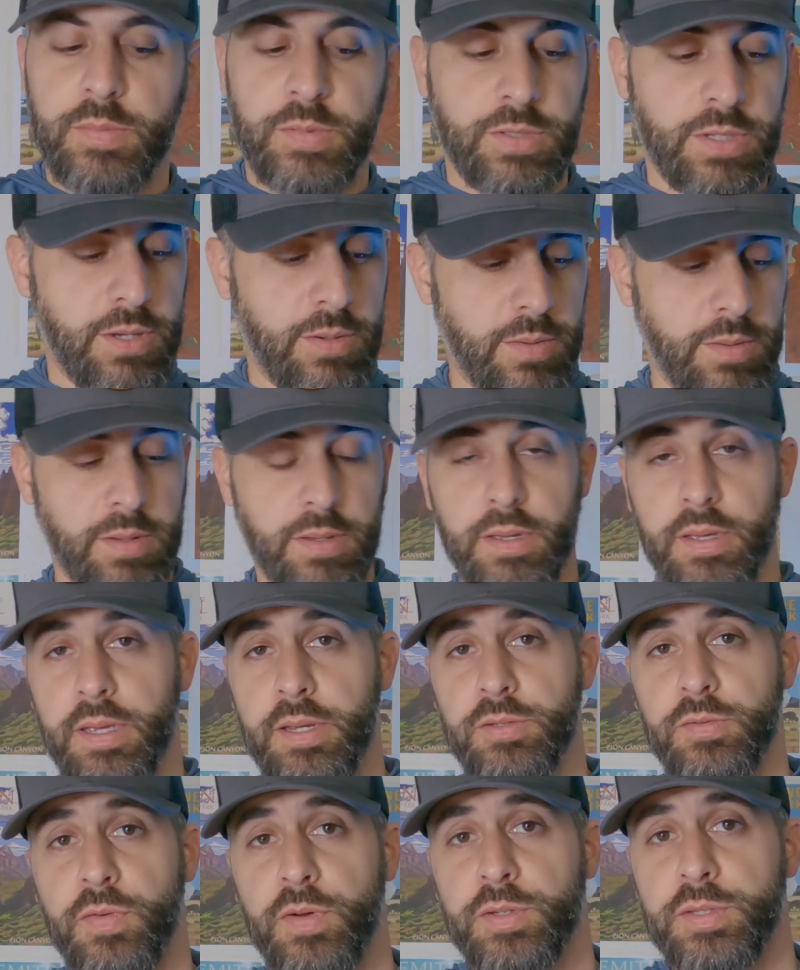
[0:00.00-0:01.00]
So
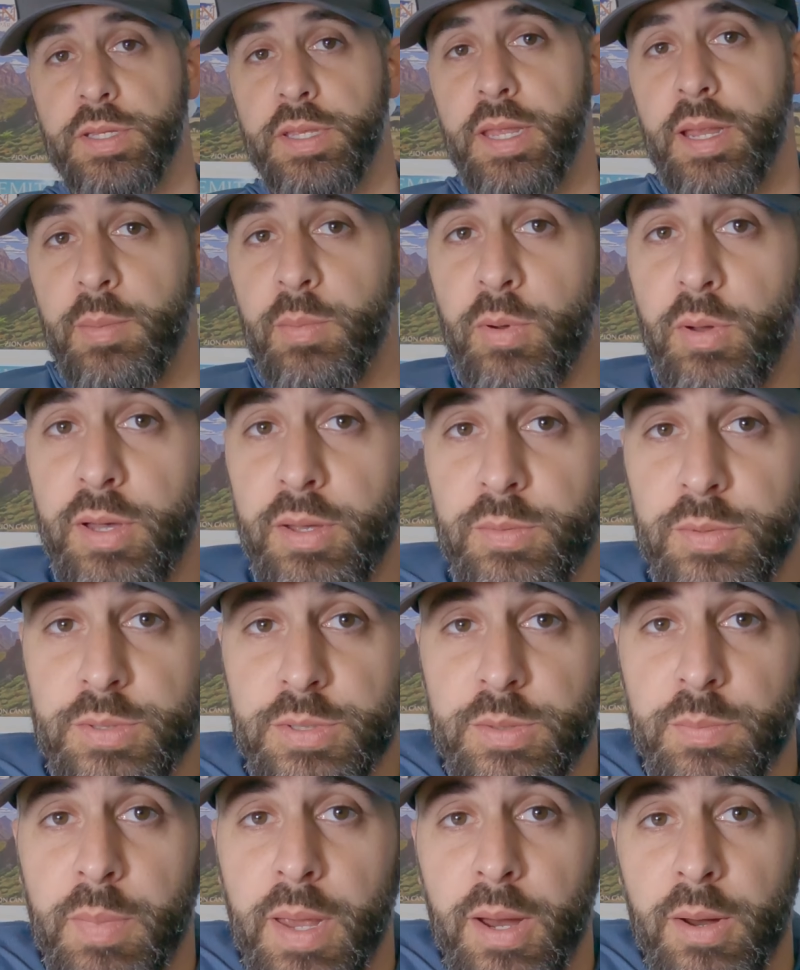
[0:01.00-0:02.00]
here's the first thing that I brought,
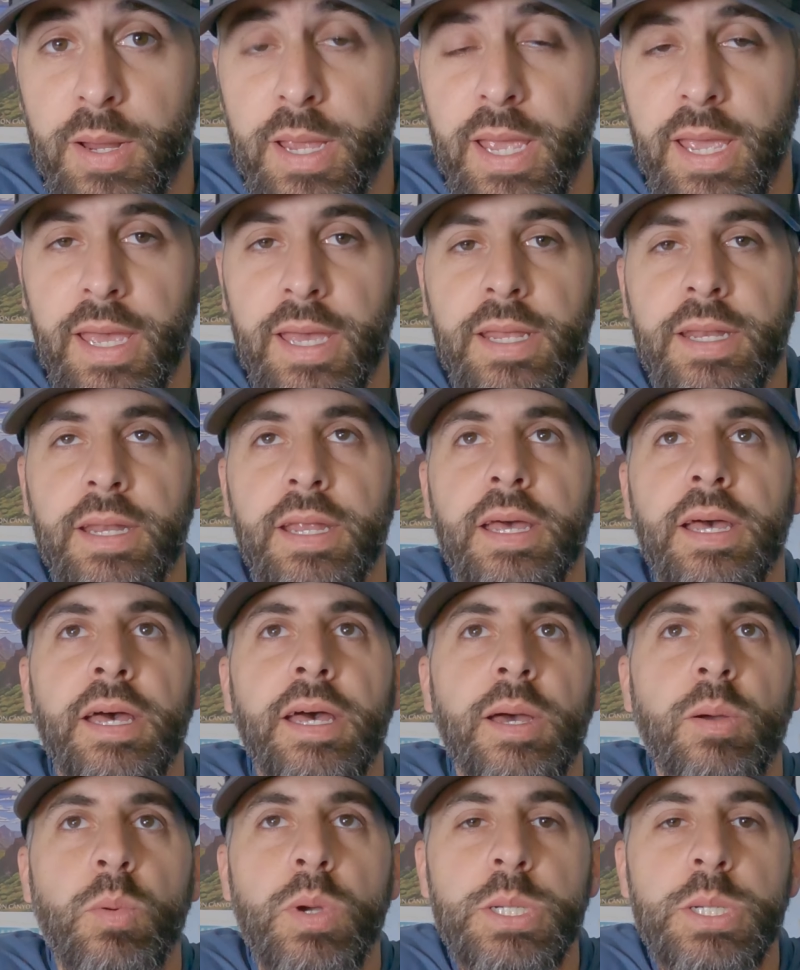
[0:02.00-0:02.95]
which is a bear can.